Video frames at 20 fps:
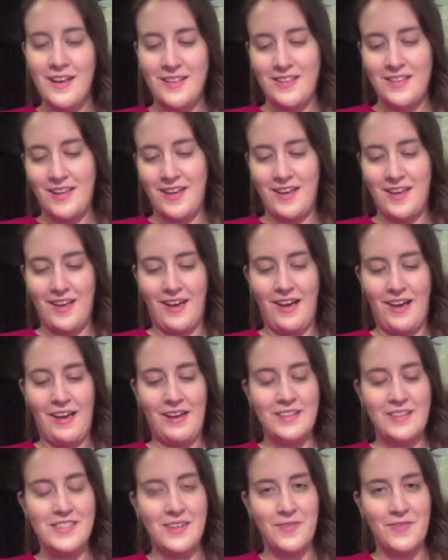they
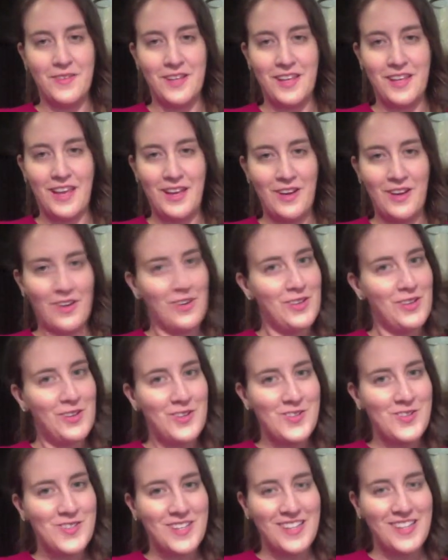definitely get your
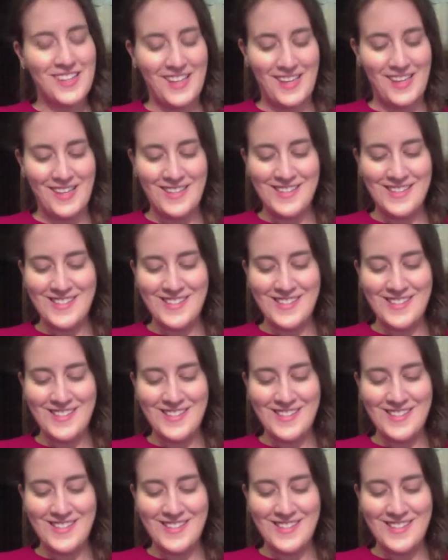clothes clean.